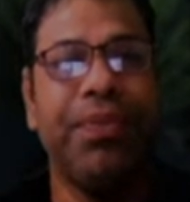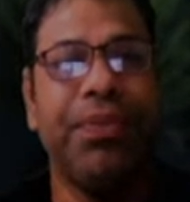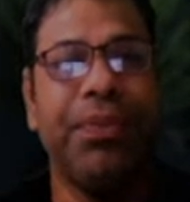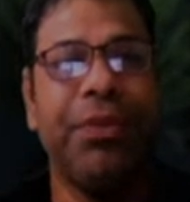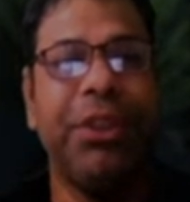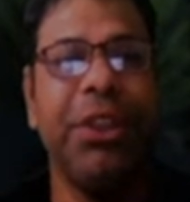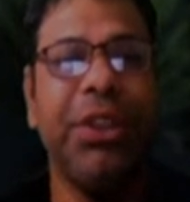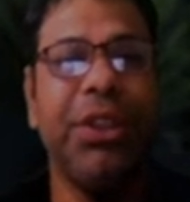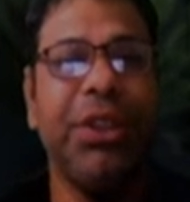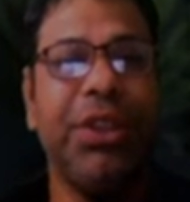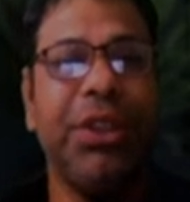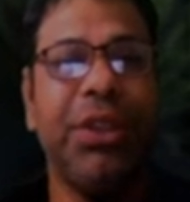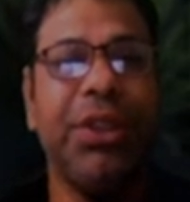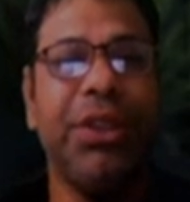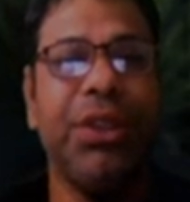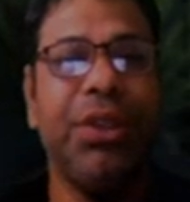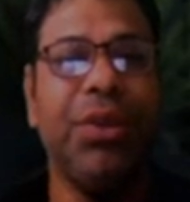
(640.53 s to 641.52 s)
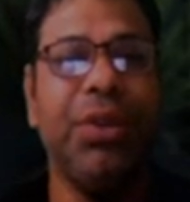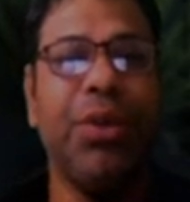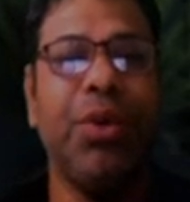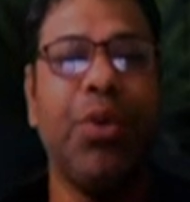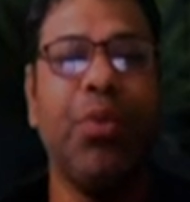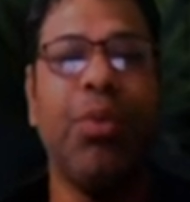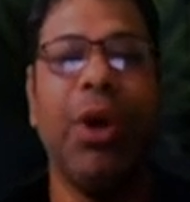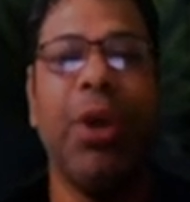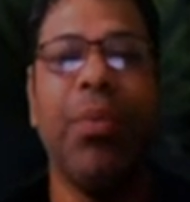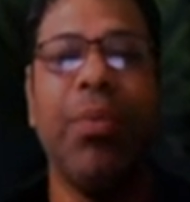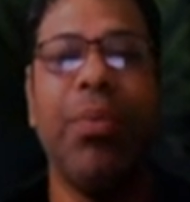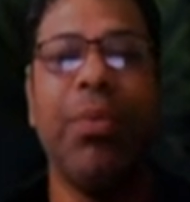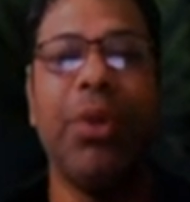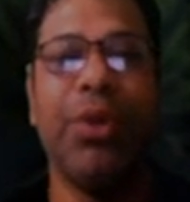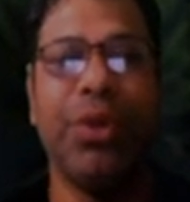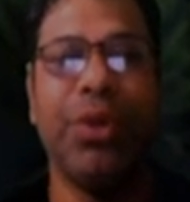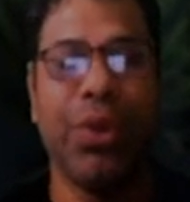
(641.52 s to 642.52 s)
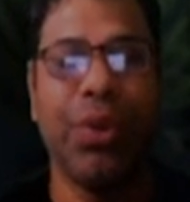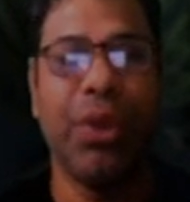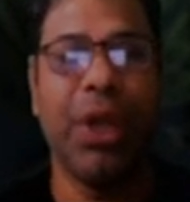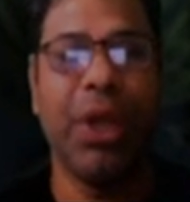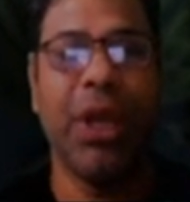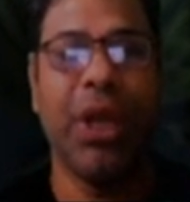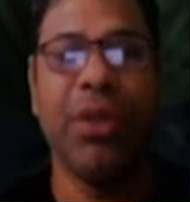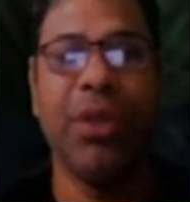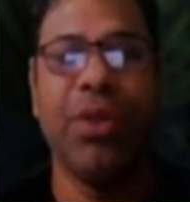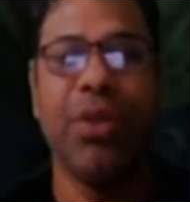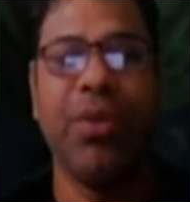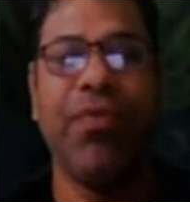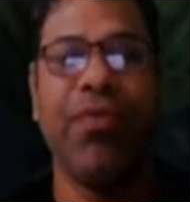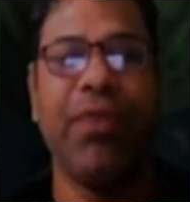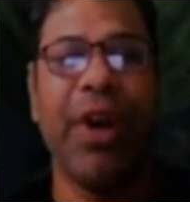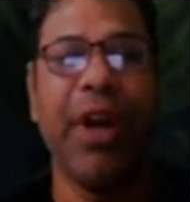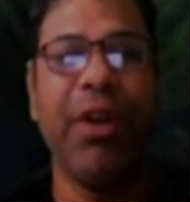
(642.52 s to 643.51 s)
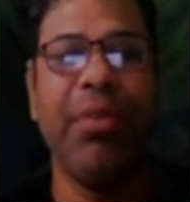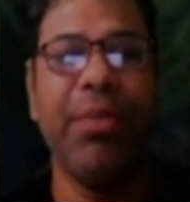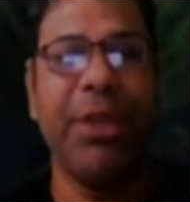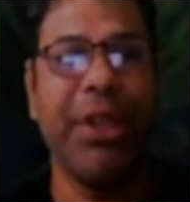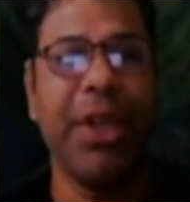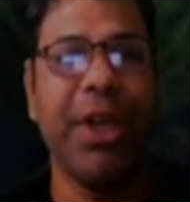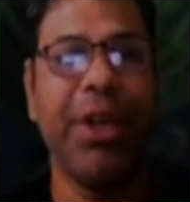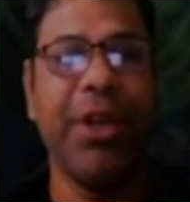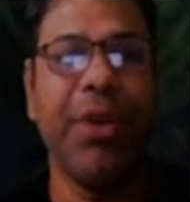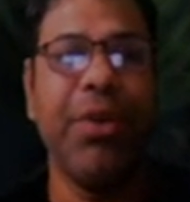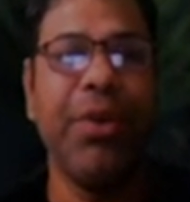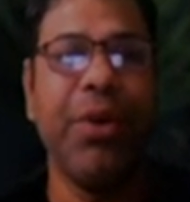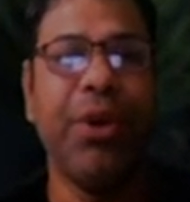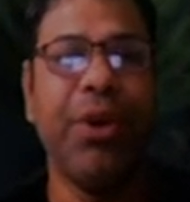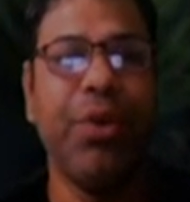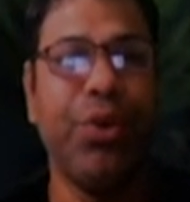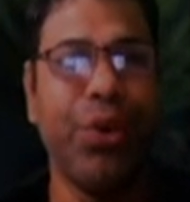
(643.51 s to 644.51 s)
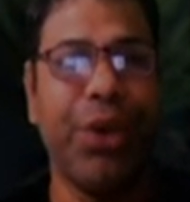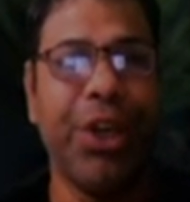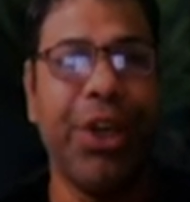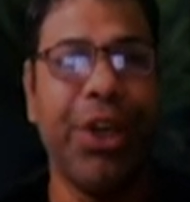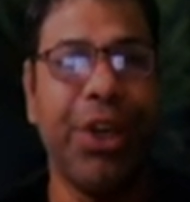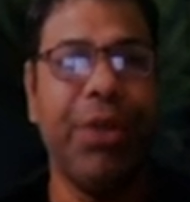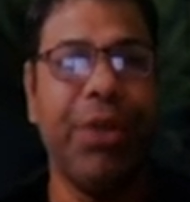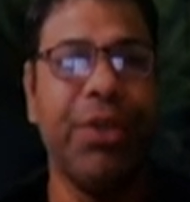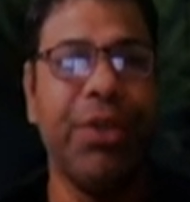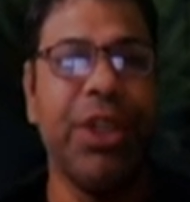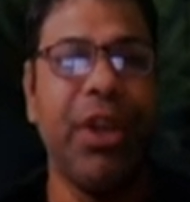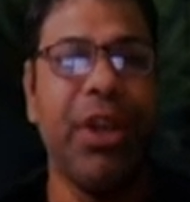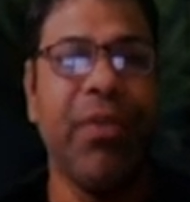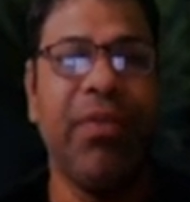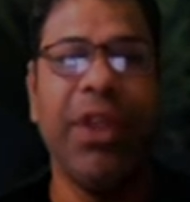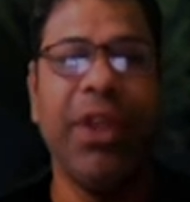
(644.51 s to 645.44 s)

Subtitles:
This is your group work, so there is no friend beside you, you do it yourself.